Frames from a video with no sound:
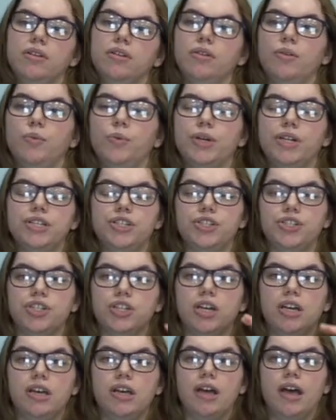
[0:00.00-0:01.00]
which
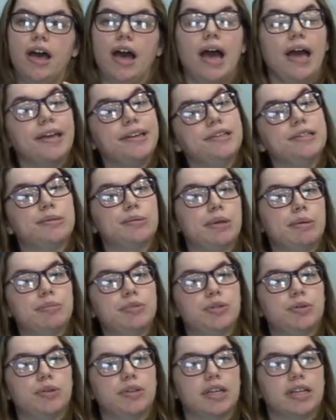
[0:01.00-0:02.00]
I use when I'm
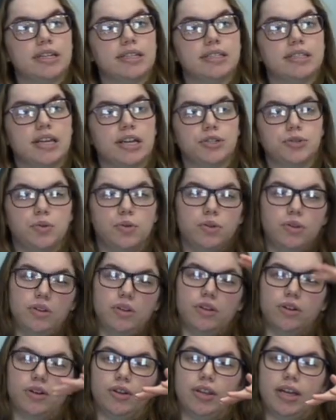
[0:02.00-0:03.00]
doing like a schedule
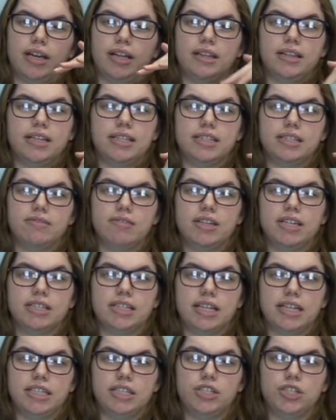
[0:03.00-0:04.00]
or like a list of things I
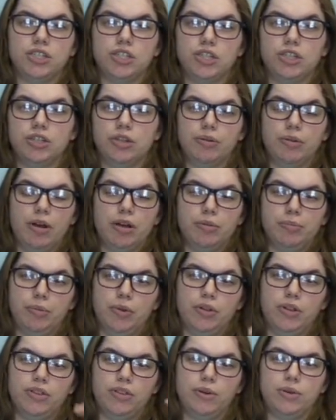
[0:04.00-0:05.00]
need to do. I'll
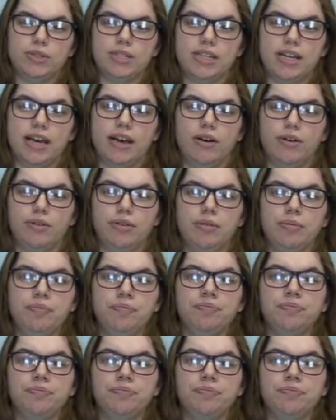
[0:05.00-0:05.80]
bullet those down.